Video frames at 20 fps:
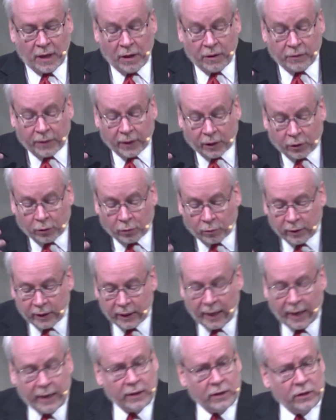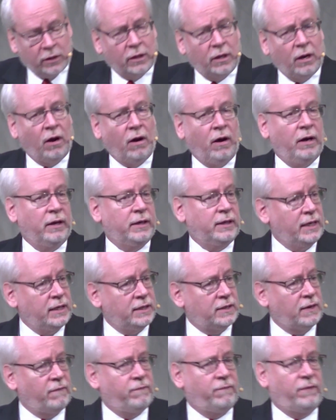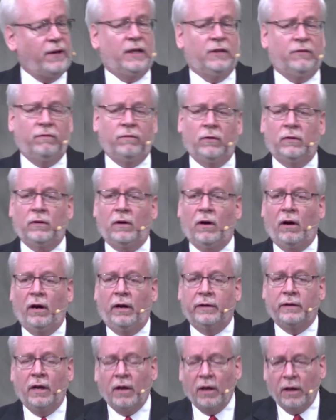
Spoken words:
the Creator God is a faithful God.